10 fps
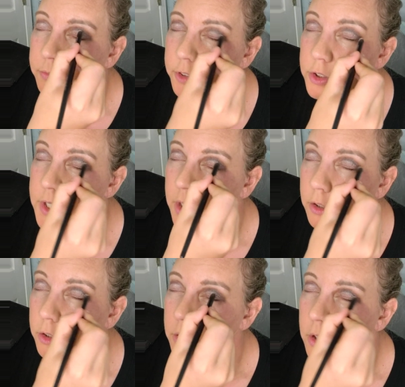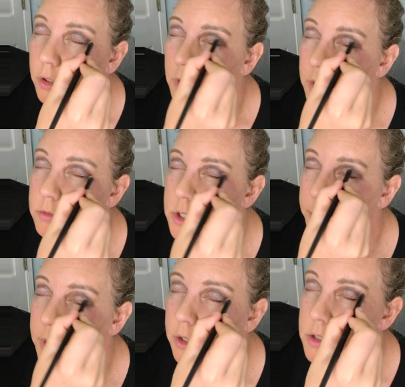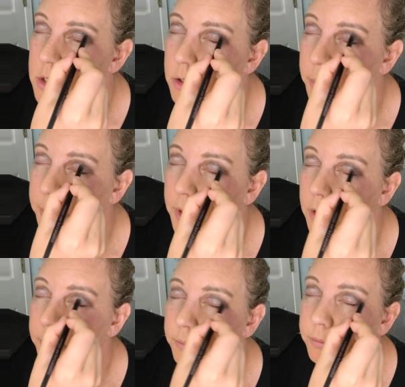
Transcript: Feels kind of good. You know that? Somebody else to do my makeup.